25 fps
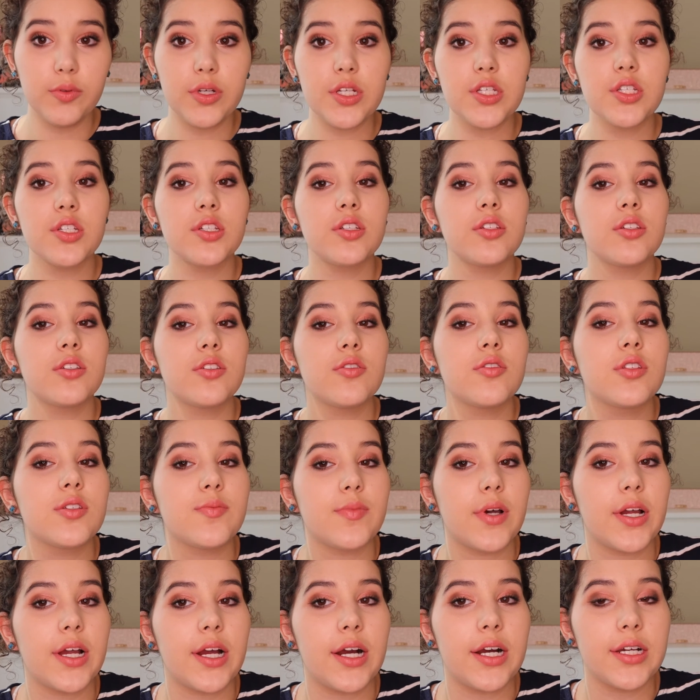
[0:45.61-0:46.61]
which
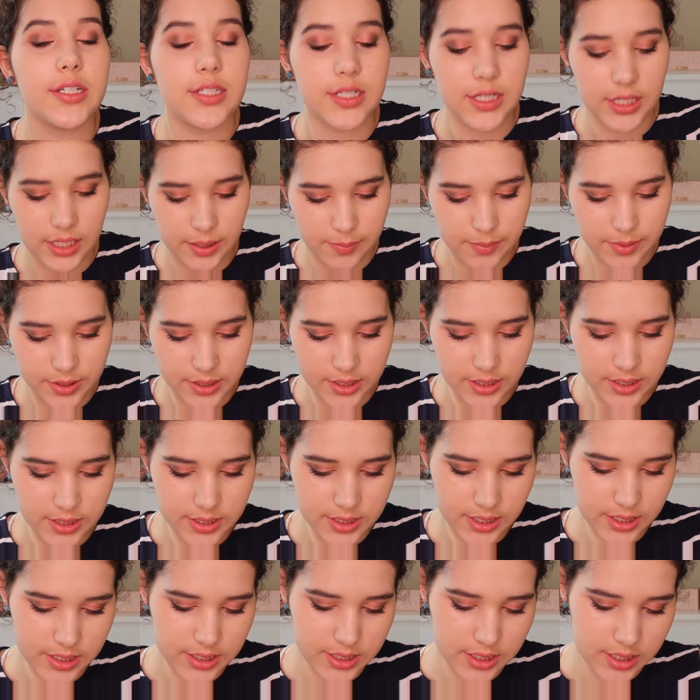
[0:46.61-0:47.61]
suits my eye today
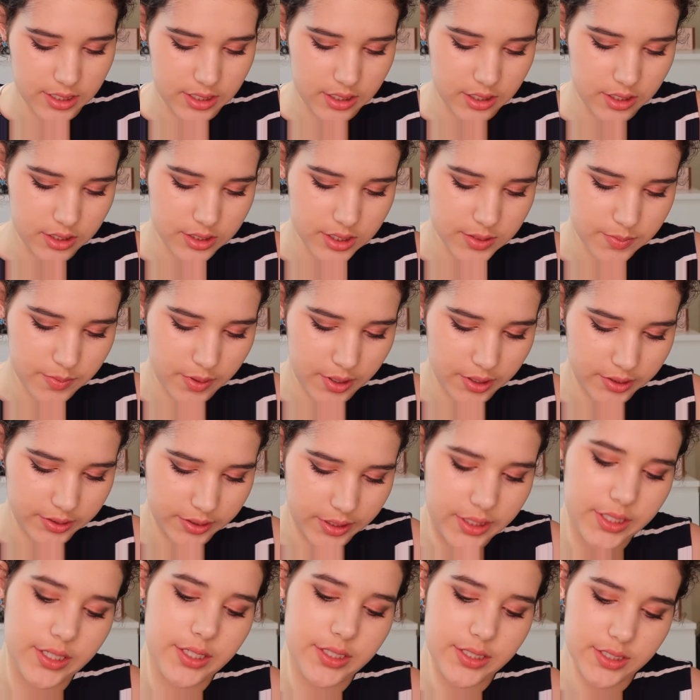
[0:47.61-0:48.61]
because I did a
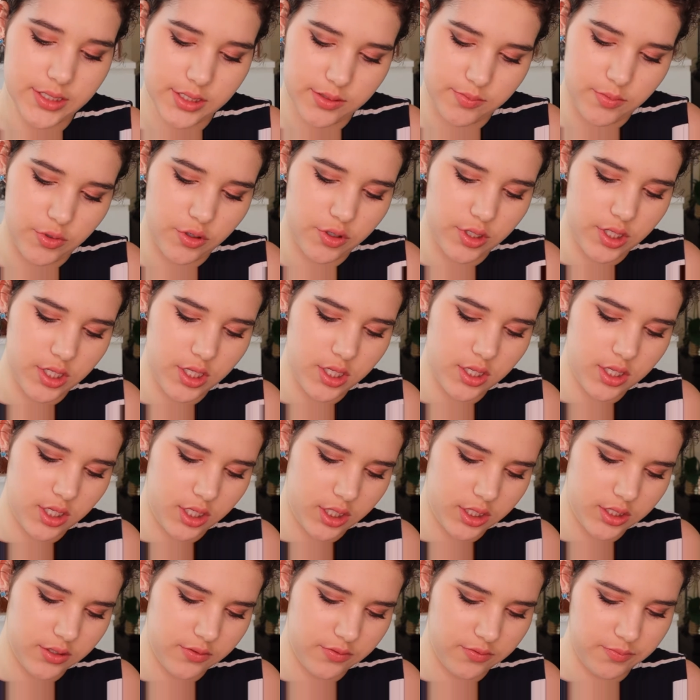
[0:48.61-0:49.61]
sparkly, smoky
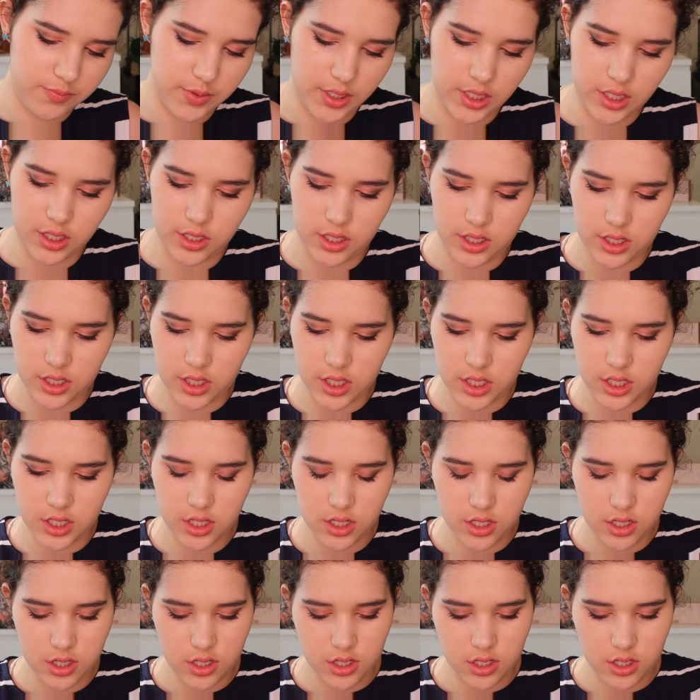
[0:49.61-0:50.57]
kind of pink eye.